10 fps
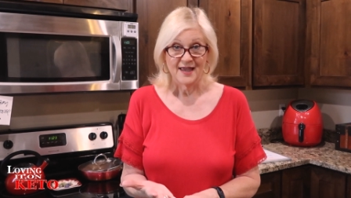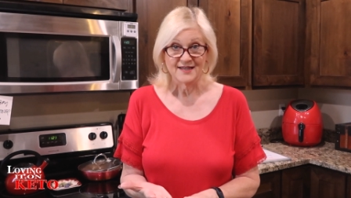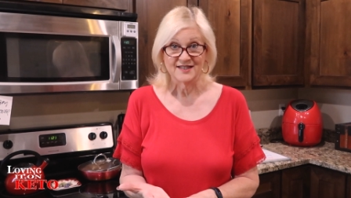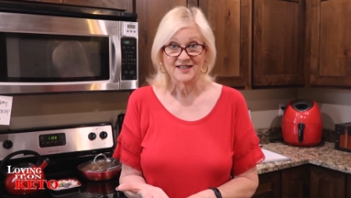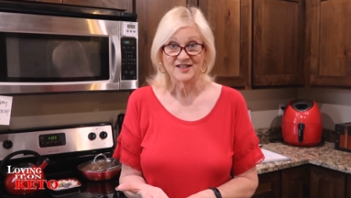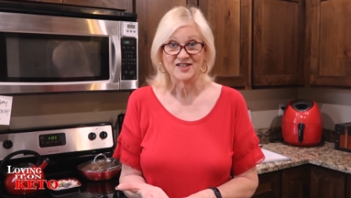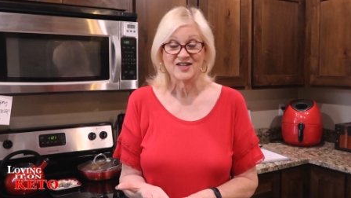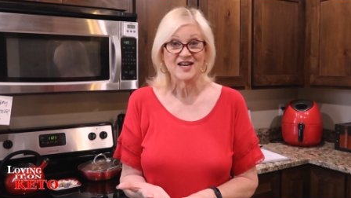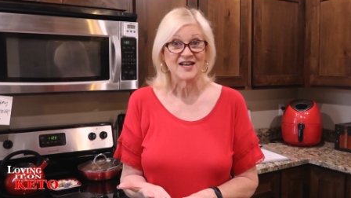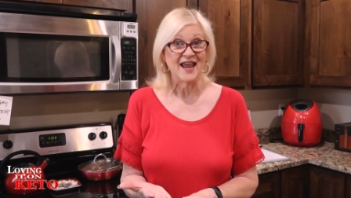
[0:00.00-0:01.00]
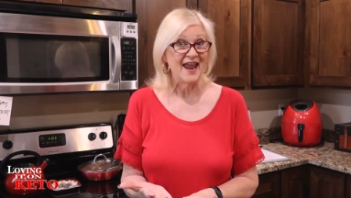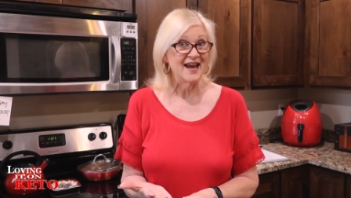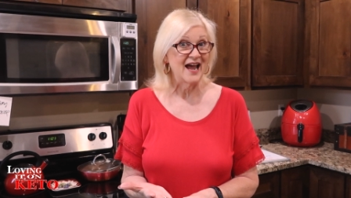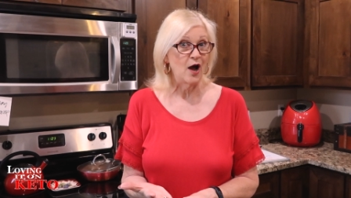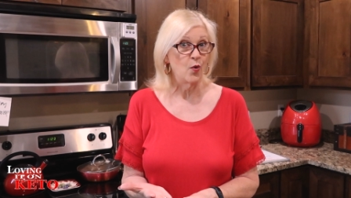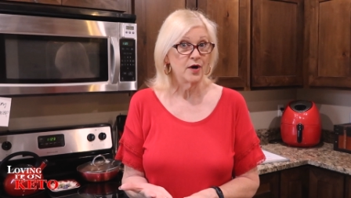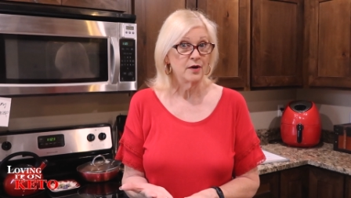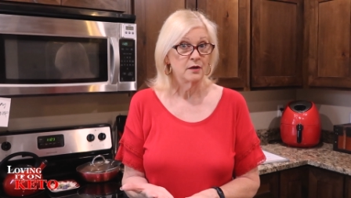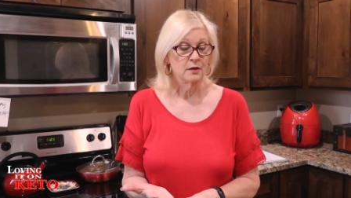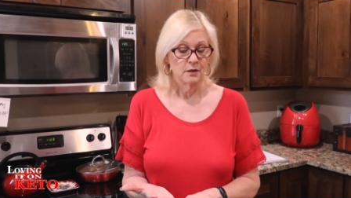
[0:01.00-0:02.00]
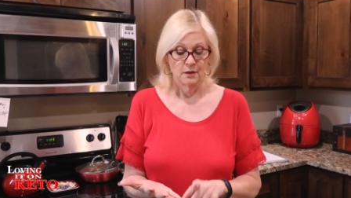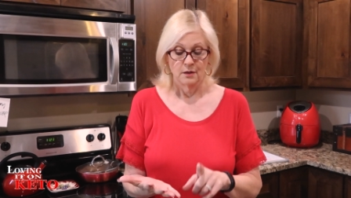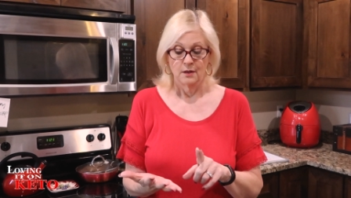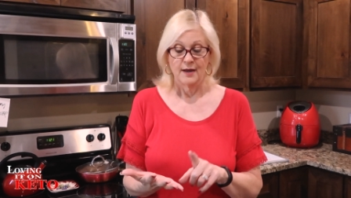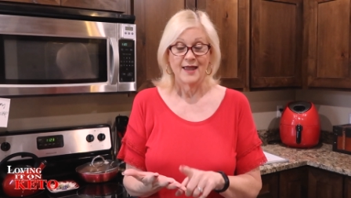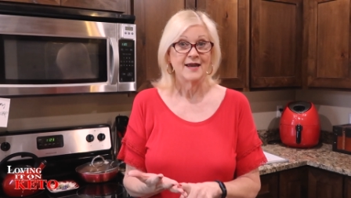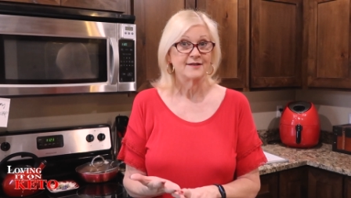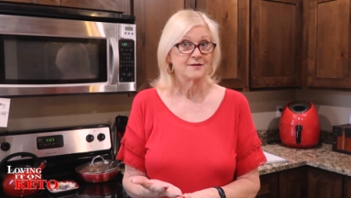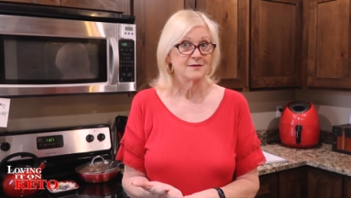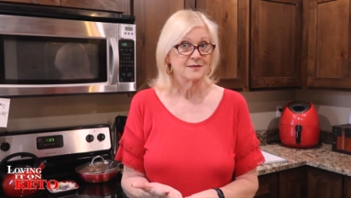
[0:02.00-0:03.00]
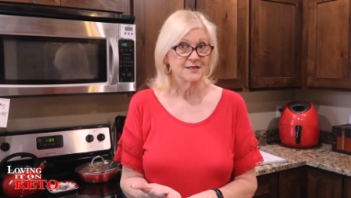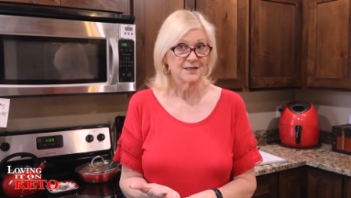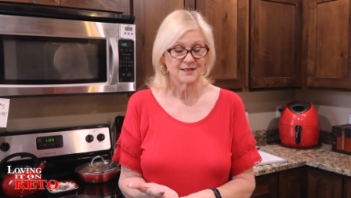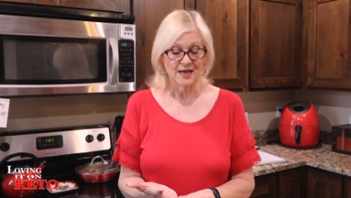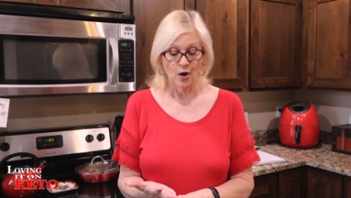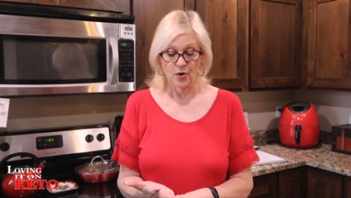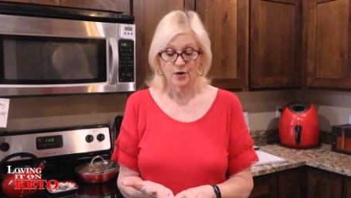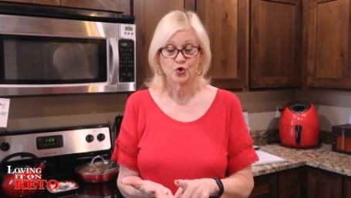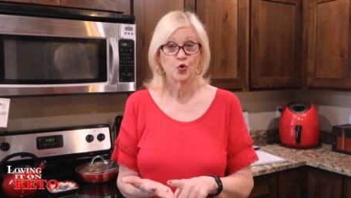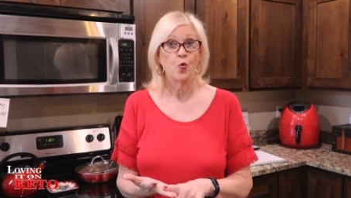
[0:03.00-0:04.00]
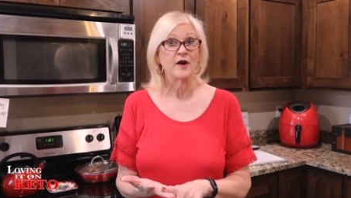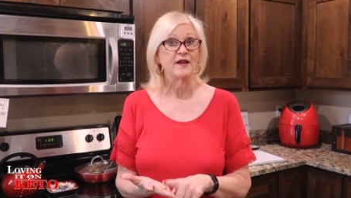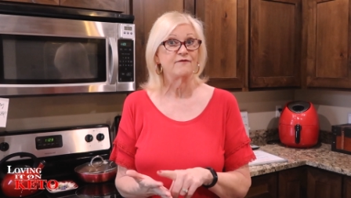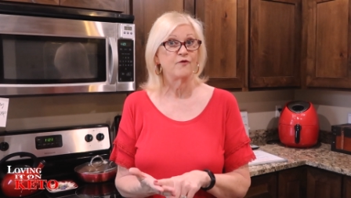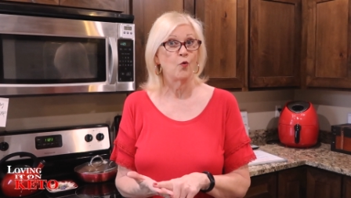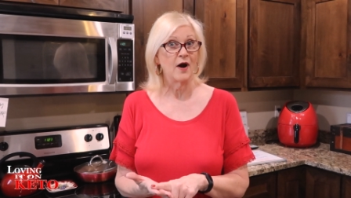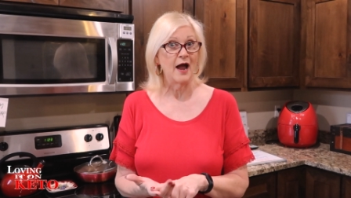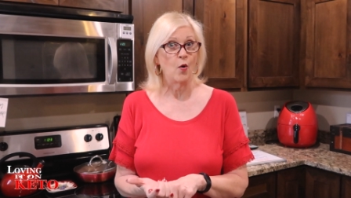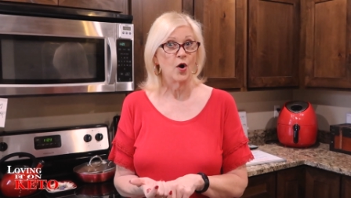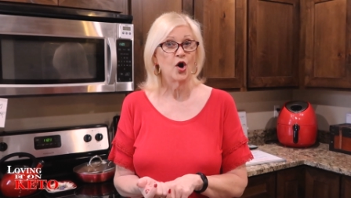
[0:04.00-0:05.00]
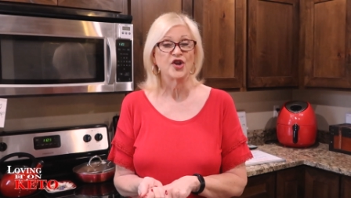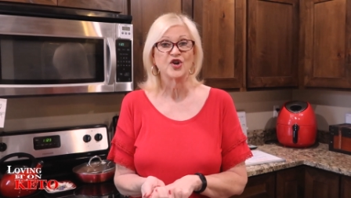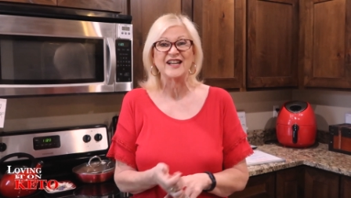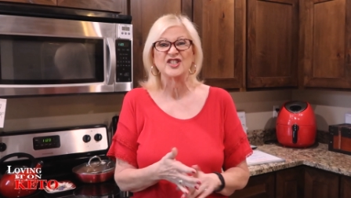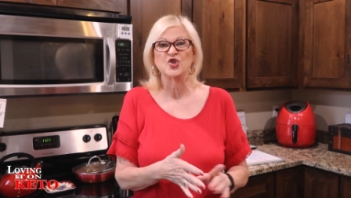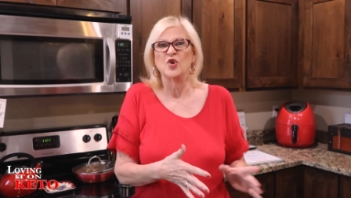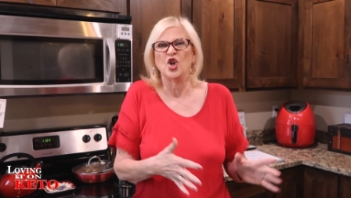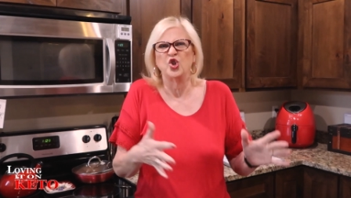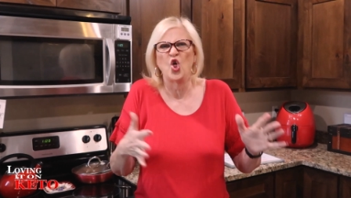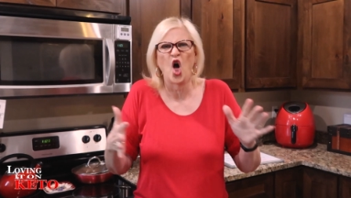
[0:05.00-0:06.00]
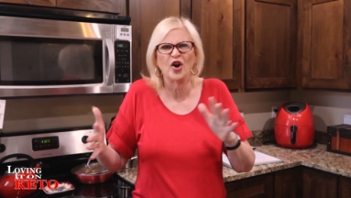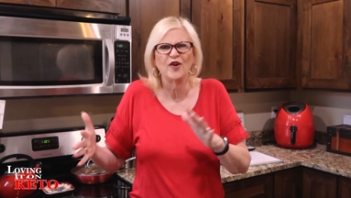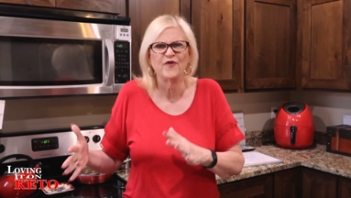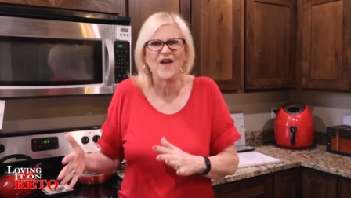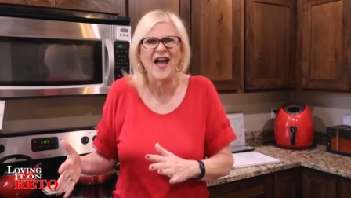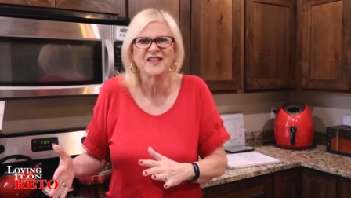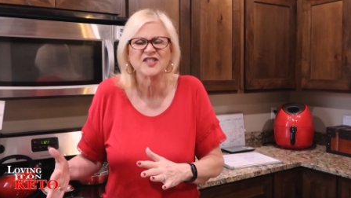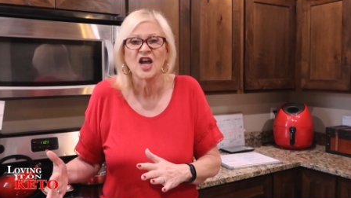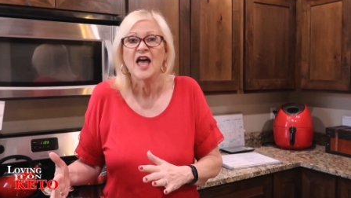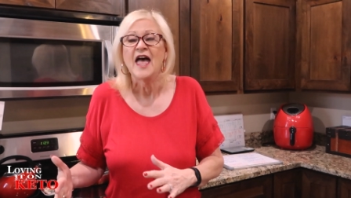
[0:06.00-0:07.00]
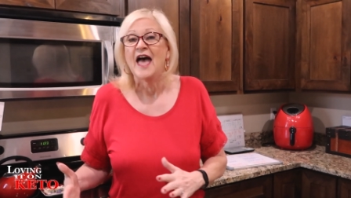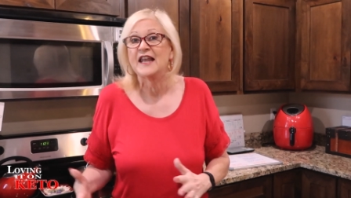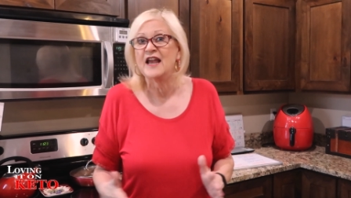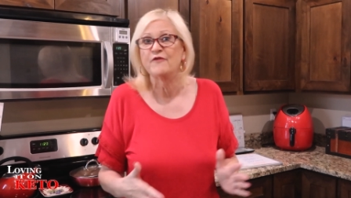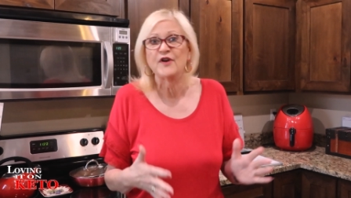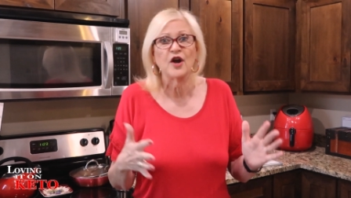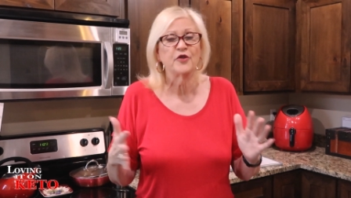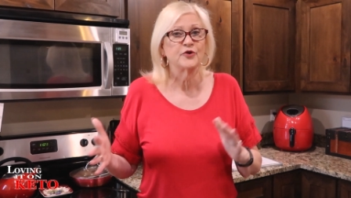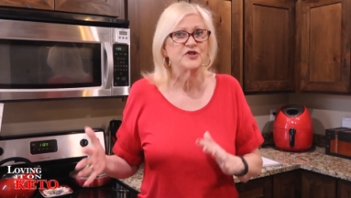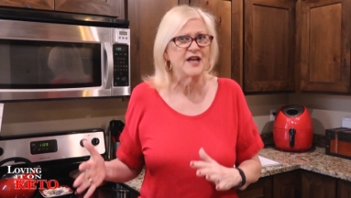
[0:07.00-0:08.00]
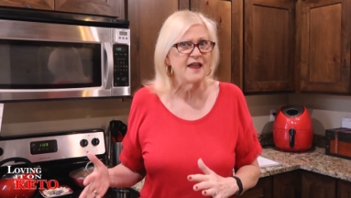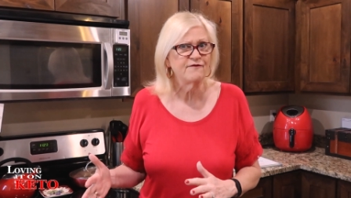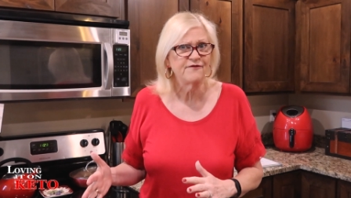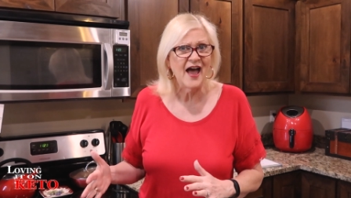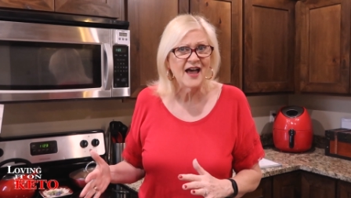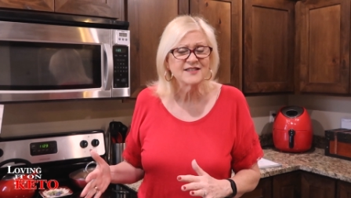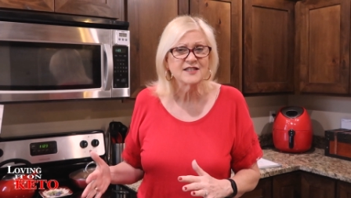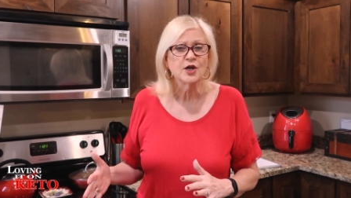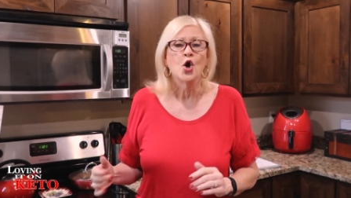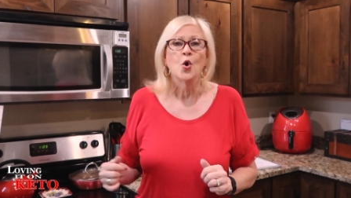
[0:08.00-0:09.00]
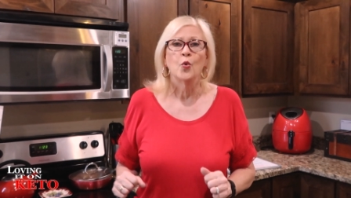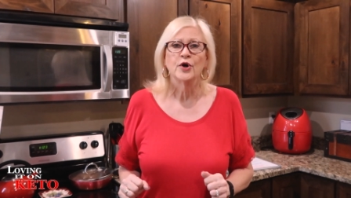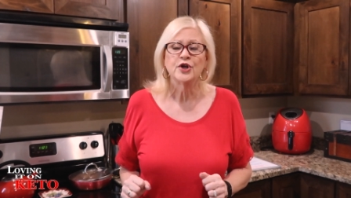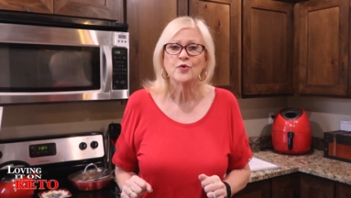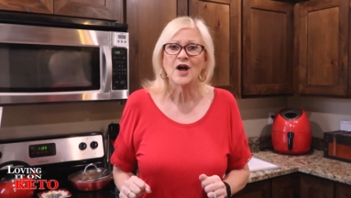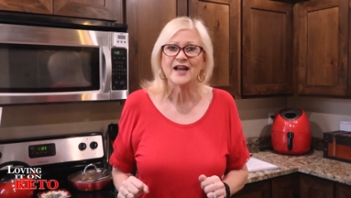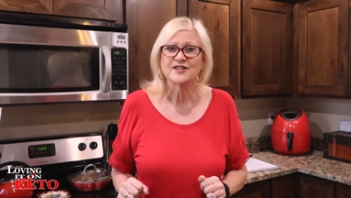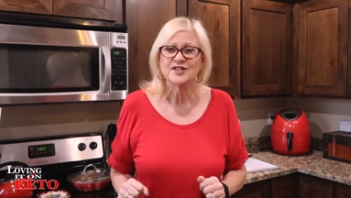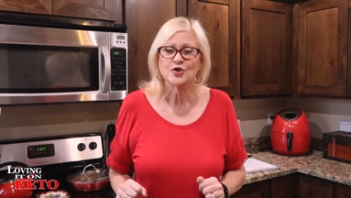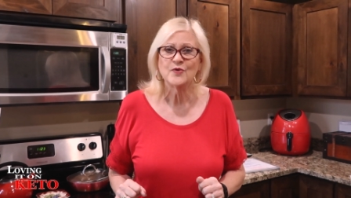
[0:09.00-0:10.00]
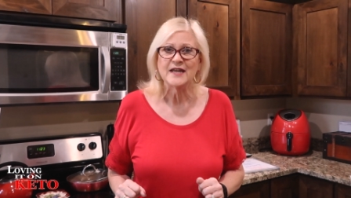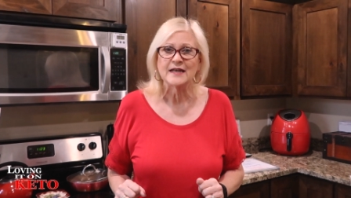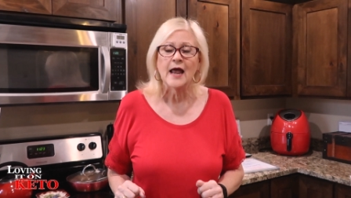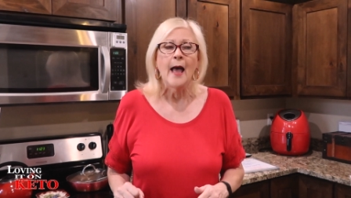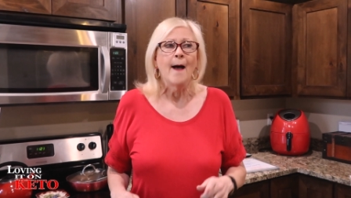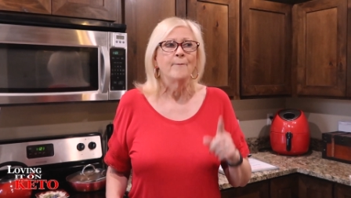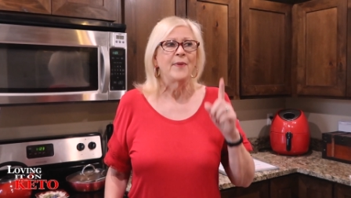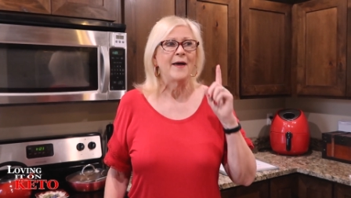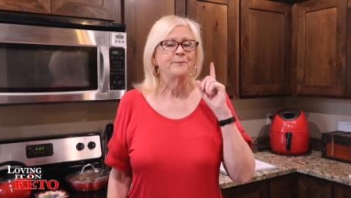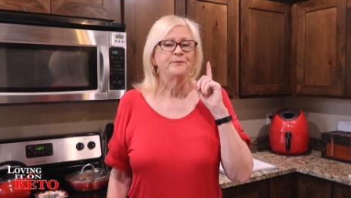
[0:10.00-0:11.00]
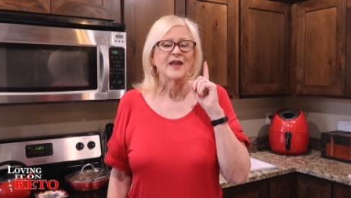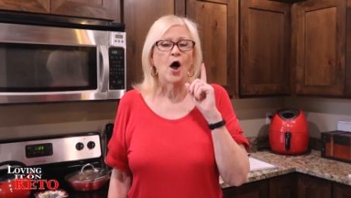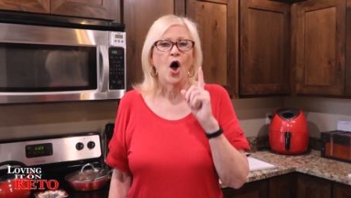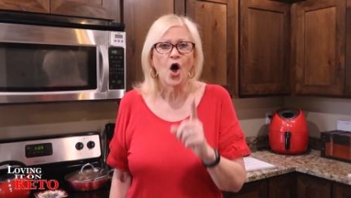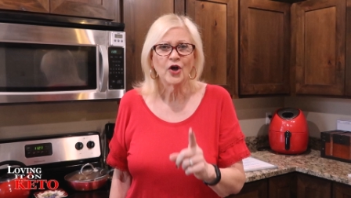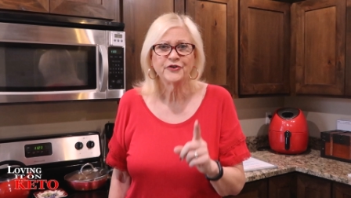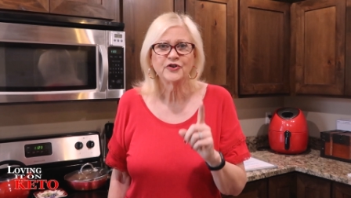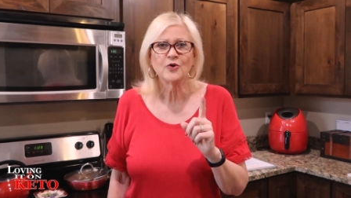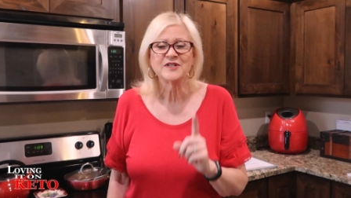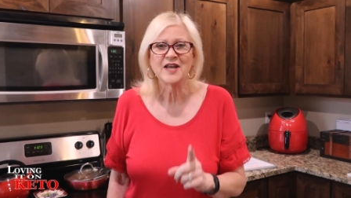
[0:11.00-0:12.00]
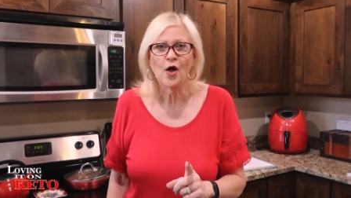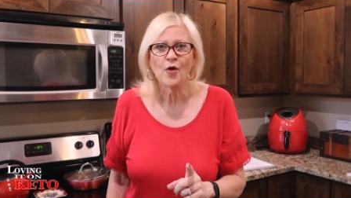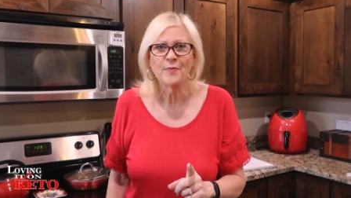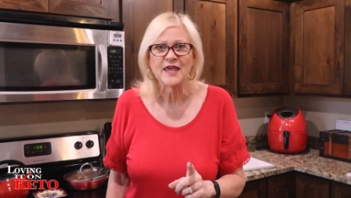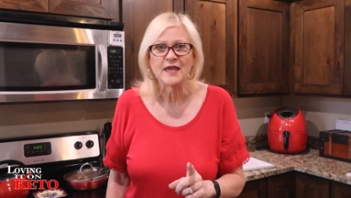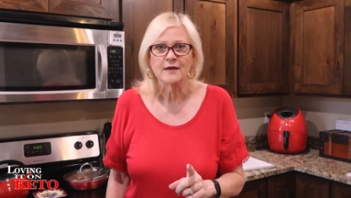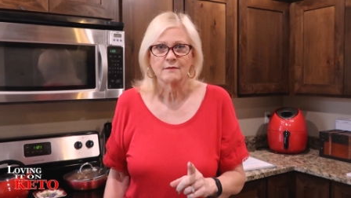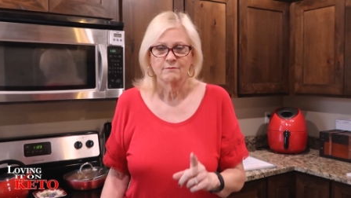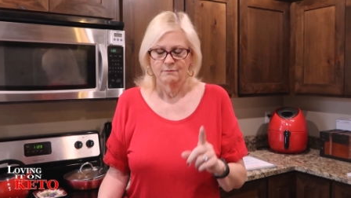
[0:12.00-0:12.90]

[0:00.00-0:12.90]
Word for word: 16 8 hour? 18 6 hour, 24 hour. Are you guys doing a longer fast? An every other day fast? What are you guys doing? But also tell me,